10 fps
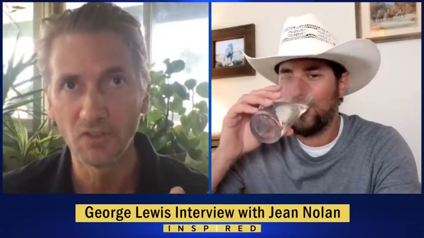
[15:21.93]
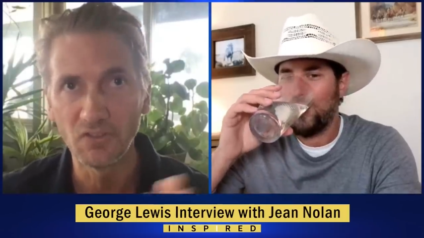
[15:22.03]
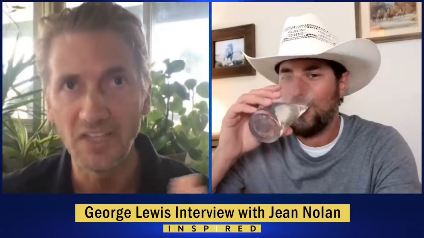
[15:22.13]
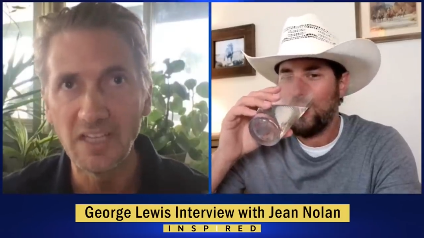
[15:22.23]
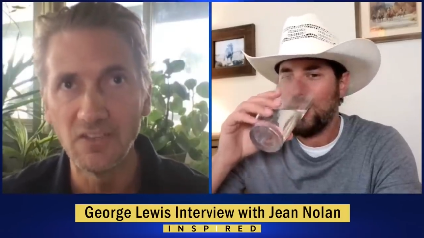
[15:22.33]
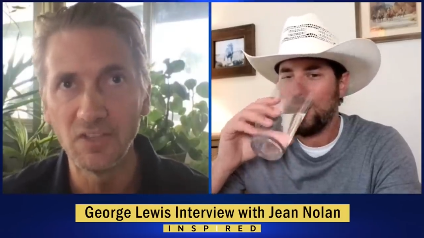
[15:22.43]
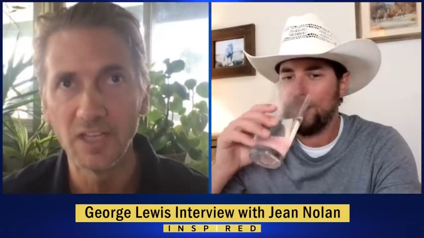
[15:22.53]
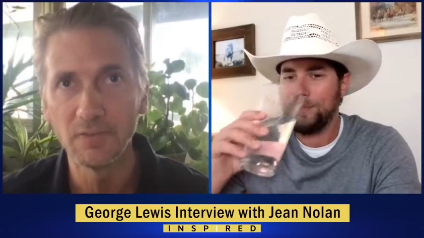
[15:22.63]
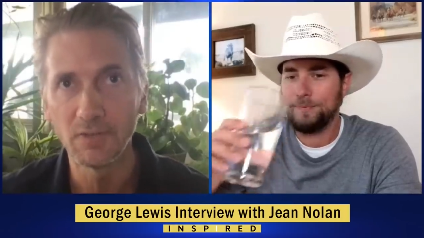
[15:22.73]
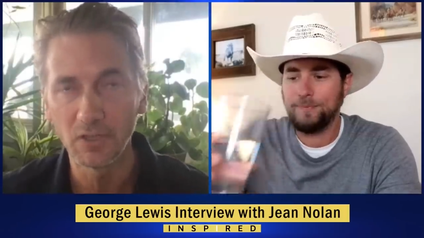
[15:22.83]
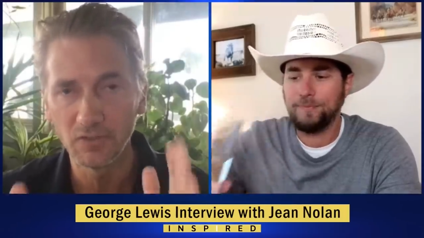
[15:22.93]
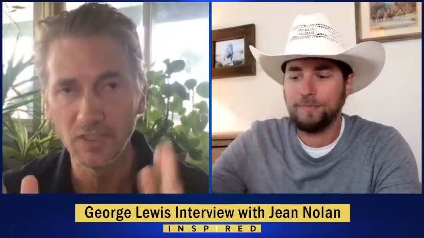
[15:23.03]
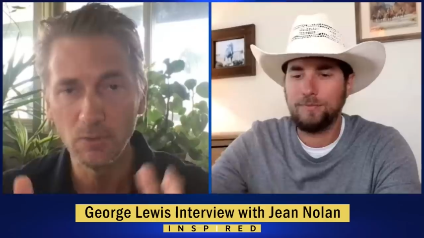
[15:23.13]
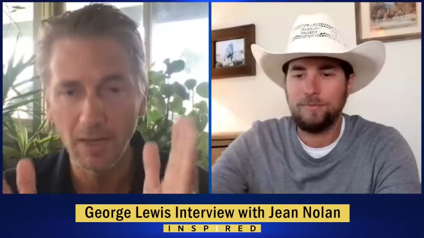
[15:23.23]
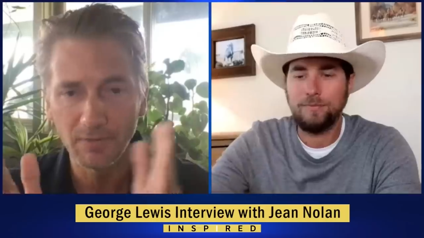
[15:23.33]
Speaker 1: it's easier, because
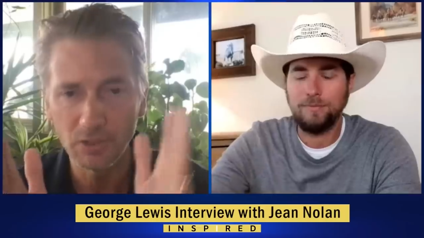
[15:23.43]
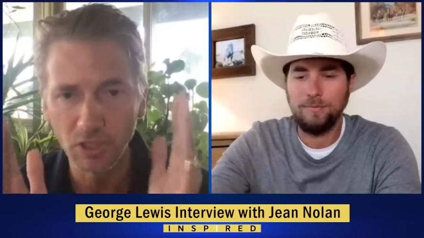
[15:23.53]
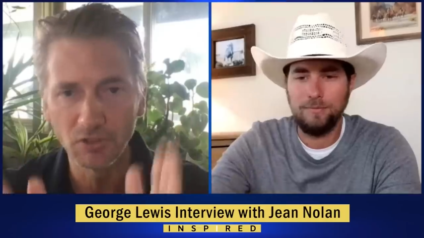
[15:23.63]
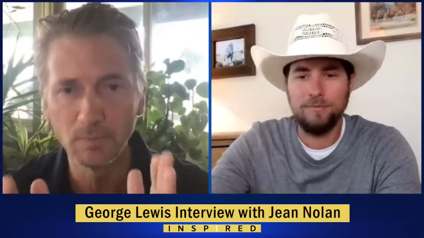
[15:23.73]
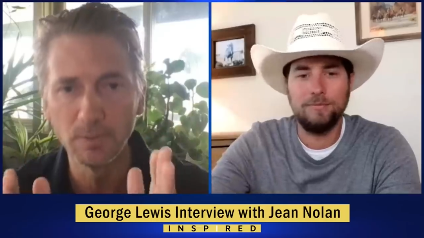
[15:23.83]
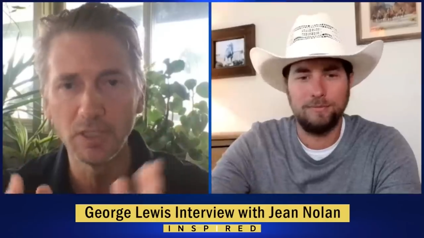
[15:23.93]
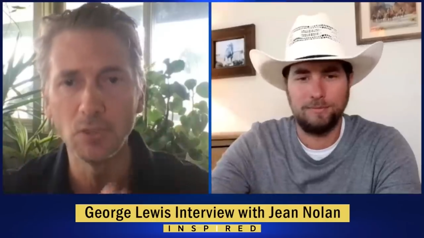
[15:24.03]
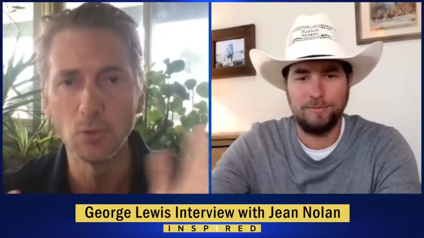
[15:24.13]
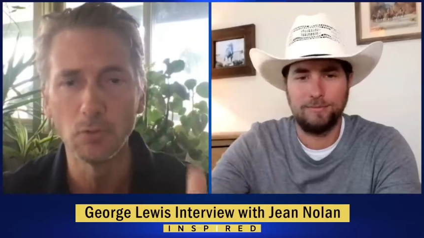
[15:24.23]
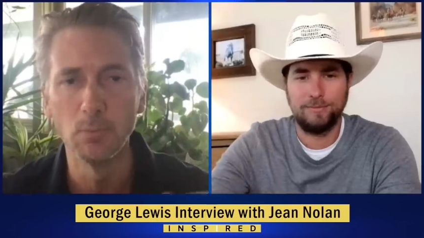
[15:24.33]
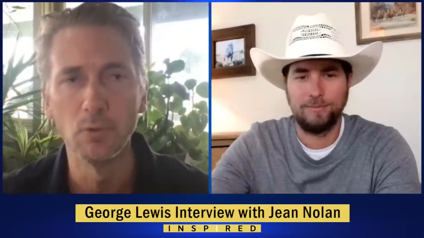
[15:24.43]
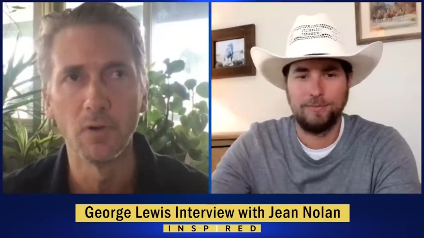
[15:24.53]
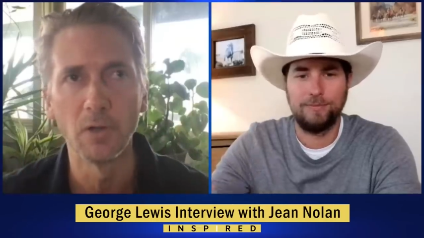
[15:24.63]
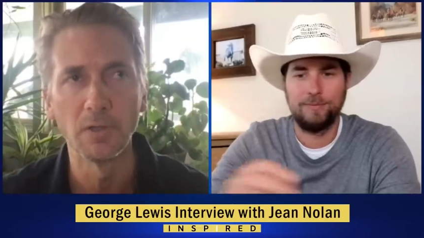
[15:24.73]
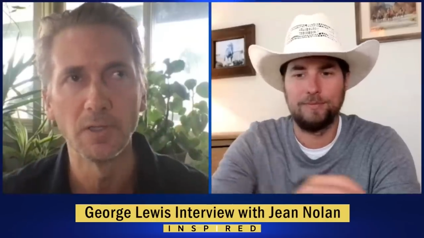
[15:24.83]
then you have a judgment and you can move
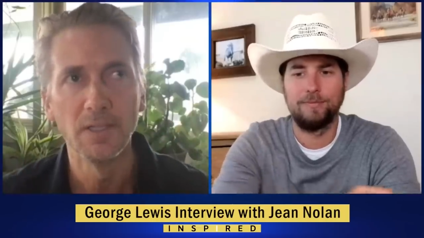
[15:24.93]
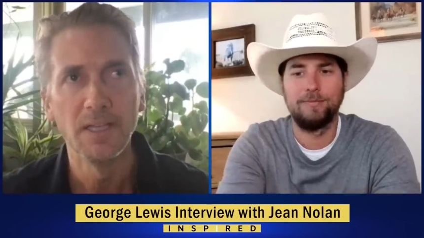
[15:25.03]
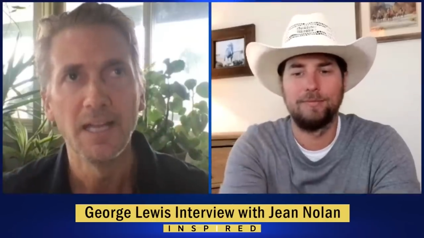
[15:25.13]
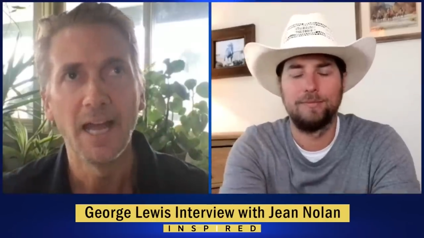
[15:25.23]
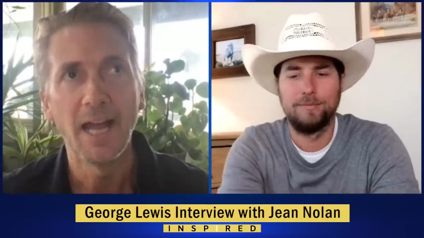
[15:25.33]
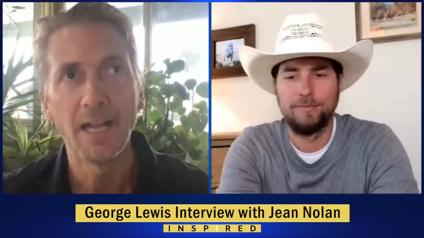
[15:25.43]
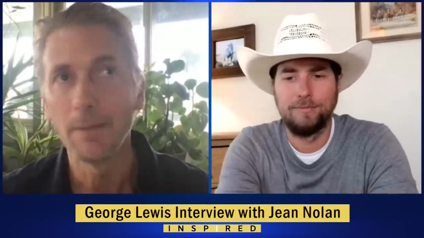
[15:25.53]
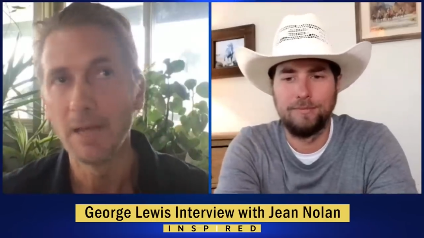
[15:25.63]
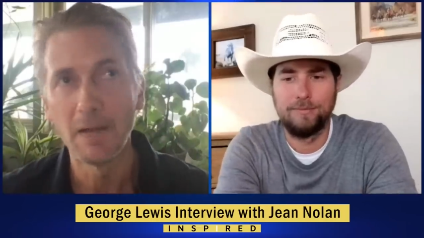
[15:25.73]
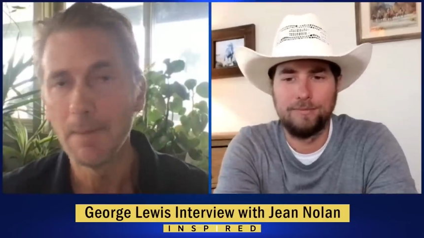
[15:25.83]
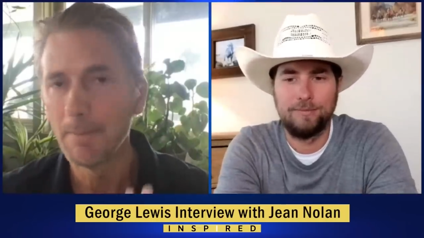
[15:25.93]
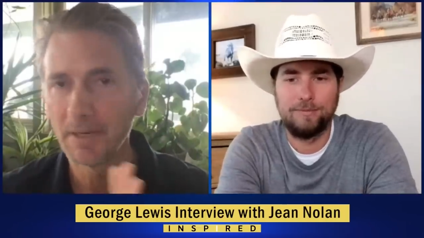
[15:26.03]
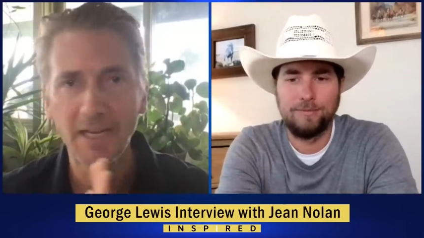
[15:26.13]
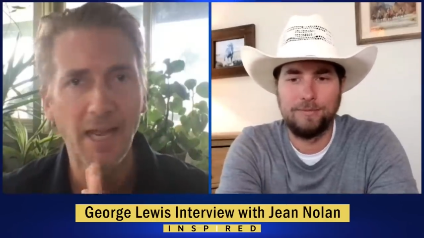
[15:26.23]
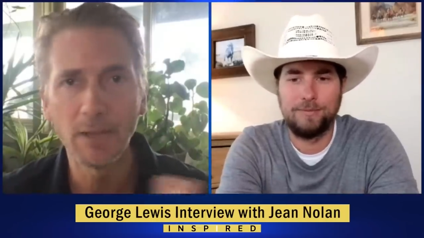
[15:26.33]
on. And I mean, I remember
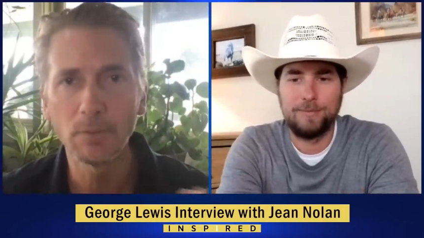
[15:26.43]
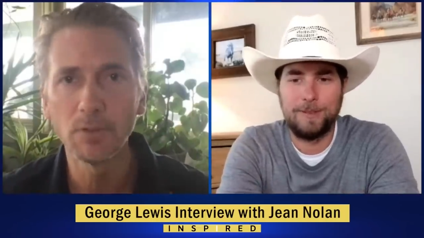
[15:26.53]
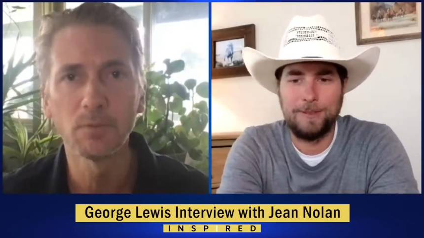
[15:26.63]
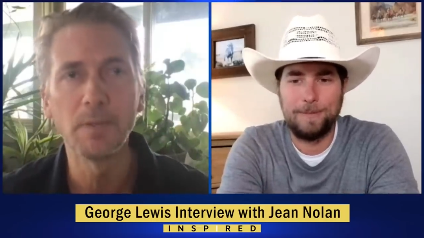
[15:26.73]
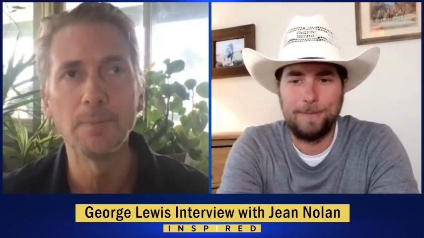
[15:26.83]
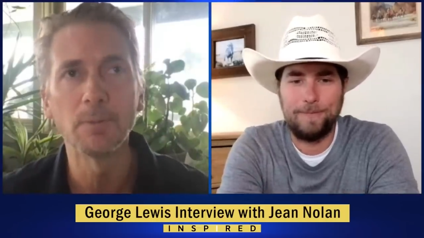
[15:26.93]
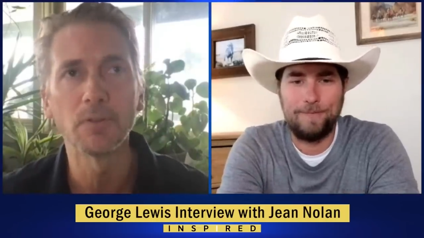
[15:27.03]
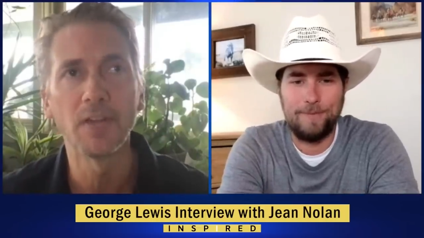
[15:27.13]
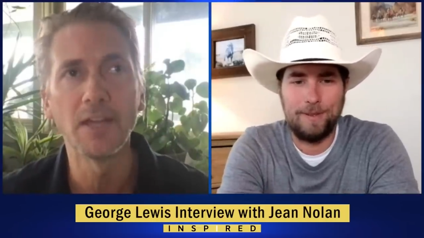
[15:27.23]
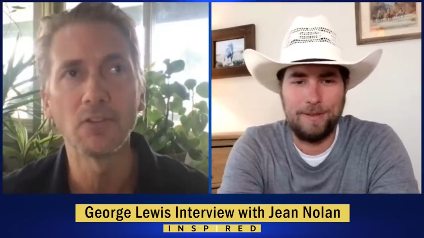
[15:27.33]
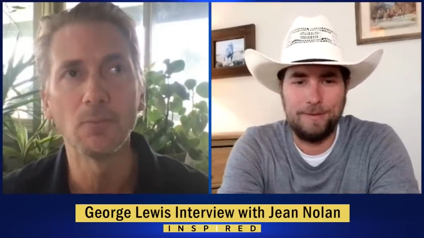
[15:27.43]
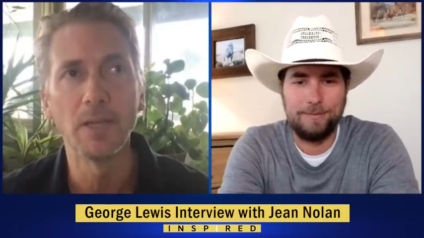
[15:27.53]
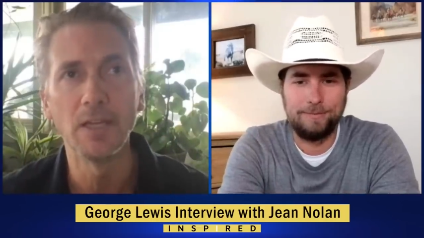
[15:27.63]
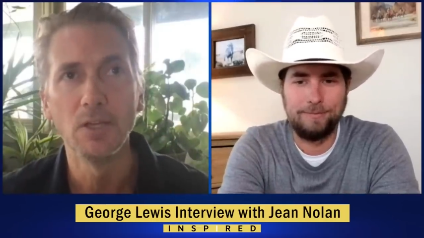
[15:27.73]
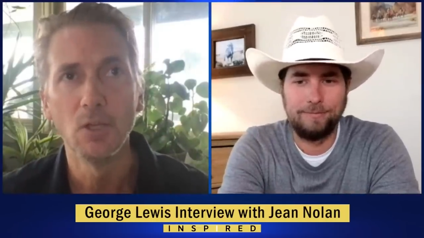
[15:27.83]
countless people saying to
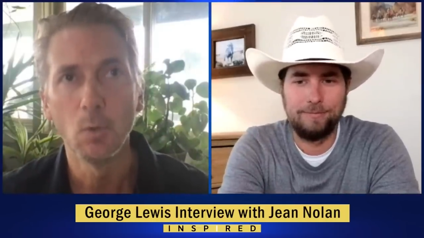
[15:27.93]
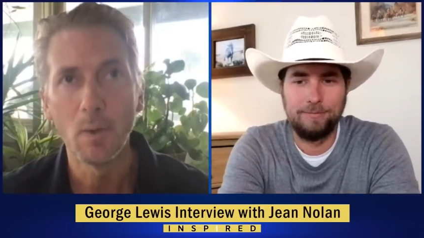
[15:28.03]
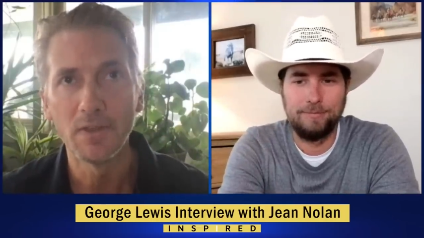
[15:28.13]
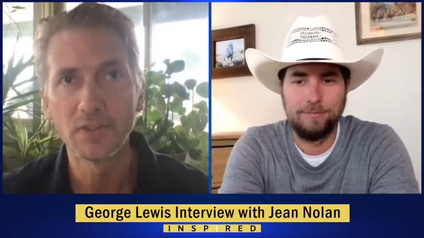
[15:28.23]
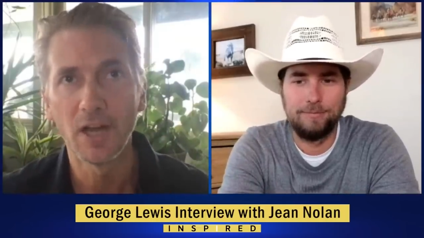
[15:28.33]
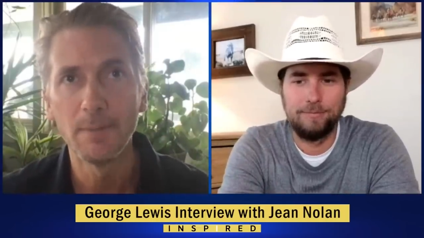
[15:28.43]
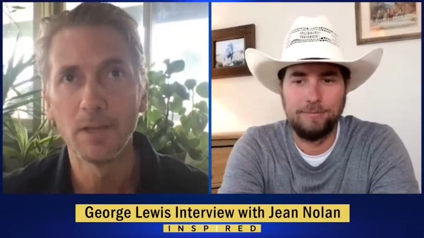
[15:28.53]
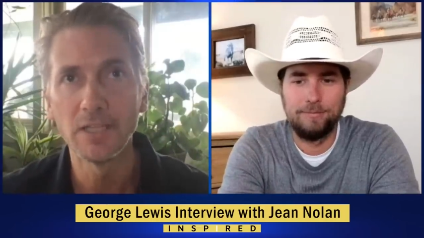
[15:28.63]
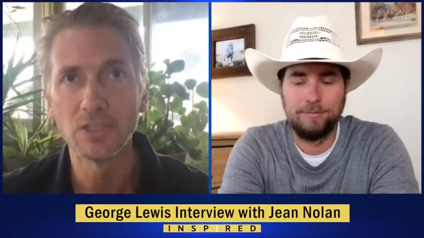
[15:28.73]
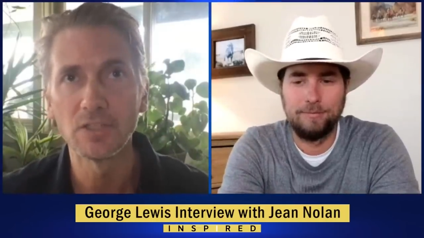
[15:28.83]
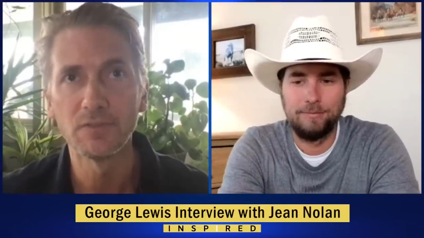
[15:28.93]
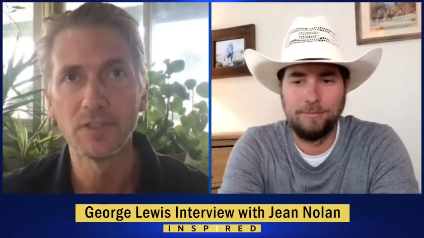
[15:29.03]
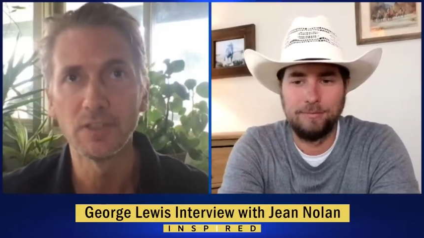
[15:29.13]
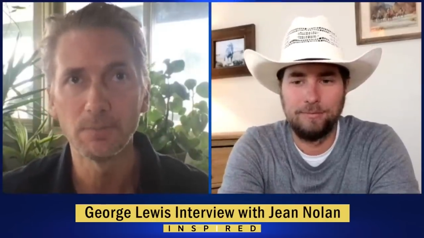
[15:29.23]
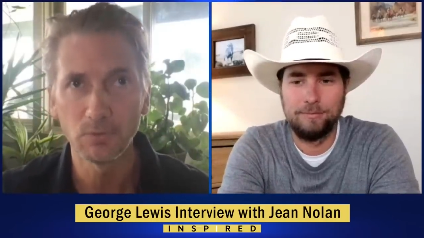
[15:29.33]
me when the timeline
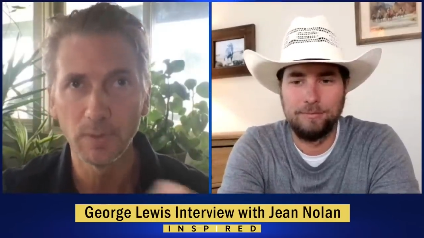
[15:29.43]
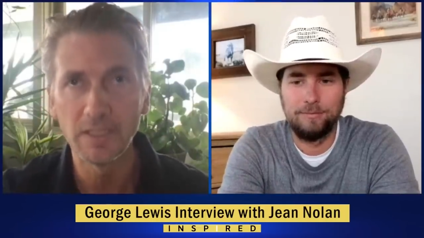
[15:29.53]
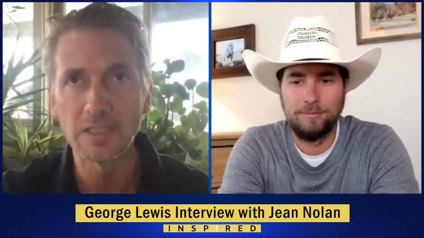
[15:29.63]
shifted at twenty